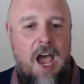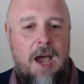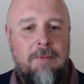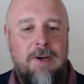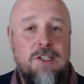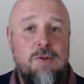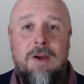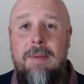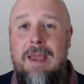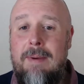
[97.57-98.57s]
I'm going to talk
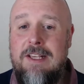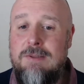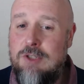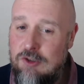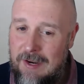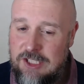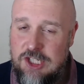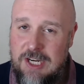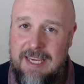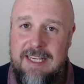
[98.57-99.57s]
a bit about some
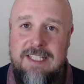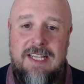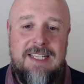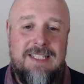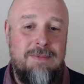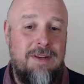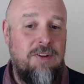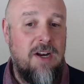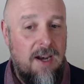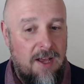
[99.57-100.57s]
strategies. There's some
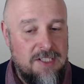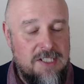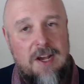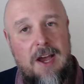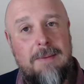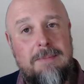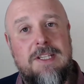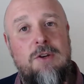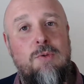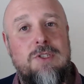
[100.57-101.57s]
different class types
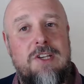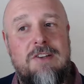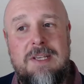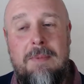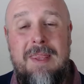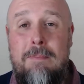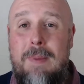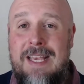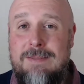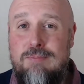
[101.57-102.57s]
and also some of the
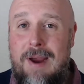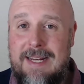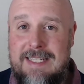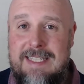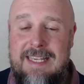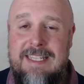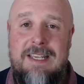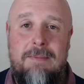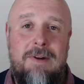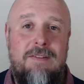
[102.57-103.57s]
best practices,
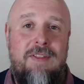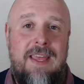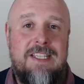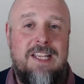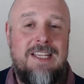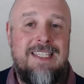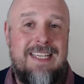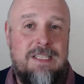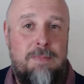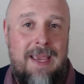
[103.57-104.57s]
some of the things that is
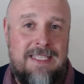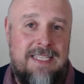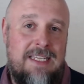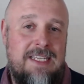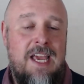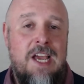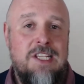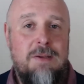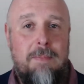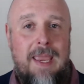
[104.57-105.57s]
expected
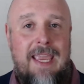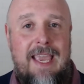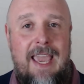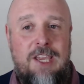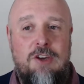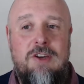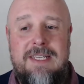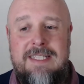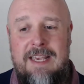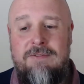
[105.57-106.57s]
to be a
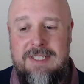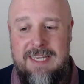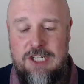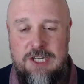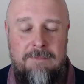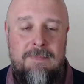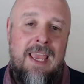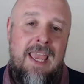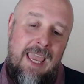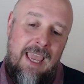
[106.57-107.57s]
good TEFL teacher.
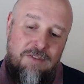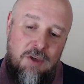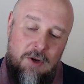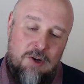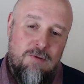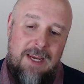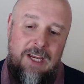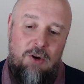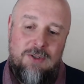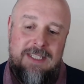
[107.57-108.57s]
If you
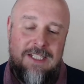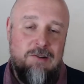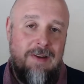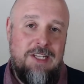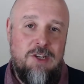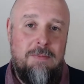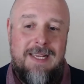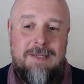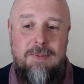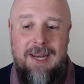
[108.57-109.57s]
agree or disagree, do
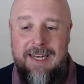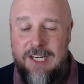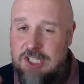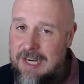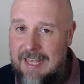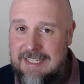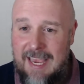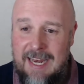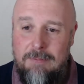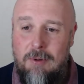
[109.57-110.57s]
please put it in the chat
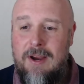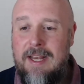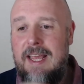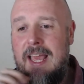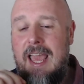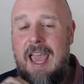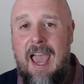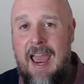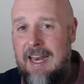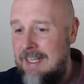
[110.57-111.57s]
at any point.
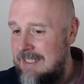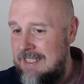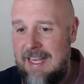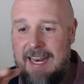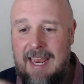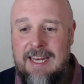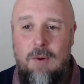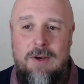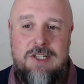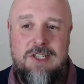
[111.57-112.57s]
And as I said, any
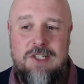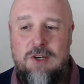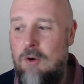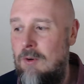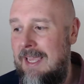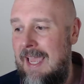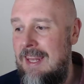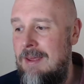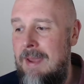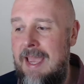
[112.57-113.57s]
questions at all,
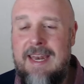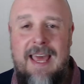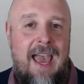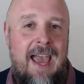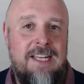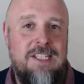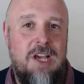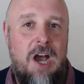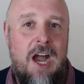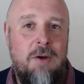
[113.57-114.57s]
get them in and
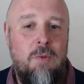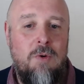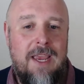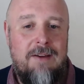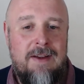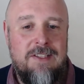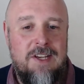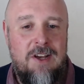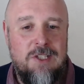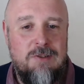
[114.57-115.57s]
I will get around
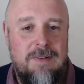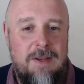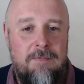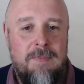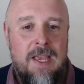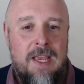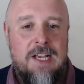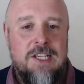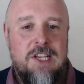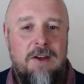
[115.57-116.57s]
to answering them.
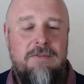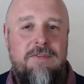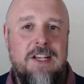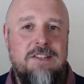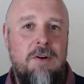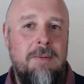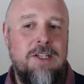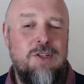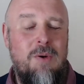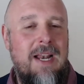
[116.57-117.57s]
So first of all, I'm
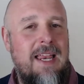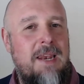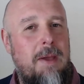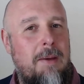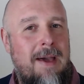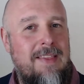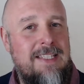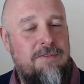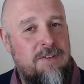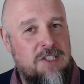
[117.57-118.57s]
going to talk a little bit about the
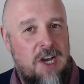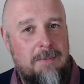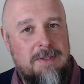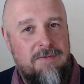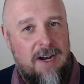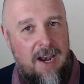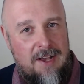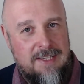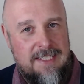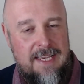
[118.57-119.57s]
different types of
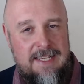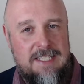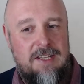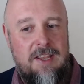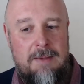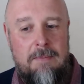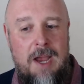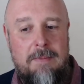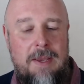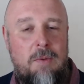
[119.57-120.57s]
classes that there
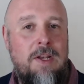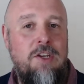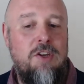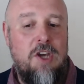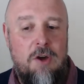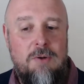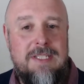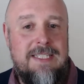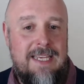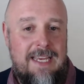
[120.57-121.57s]
might be when you go
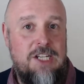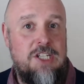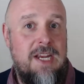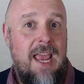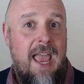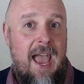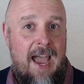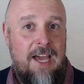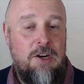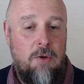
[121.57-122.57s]
to teach
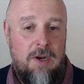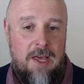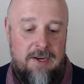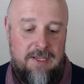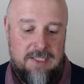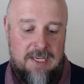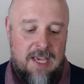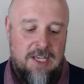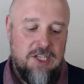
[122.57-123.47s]
adult learners.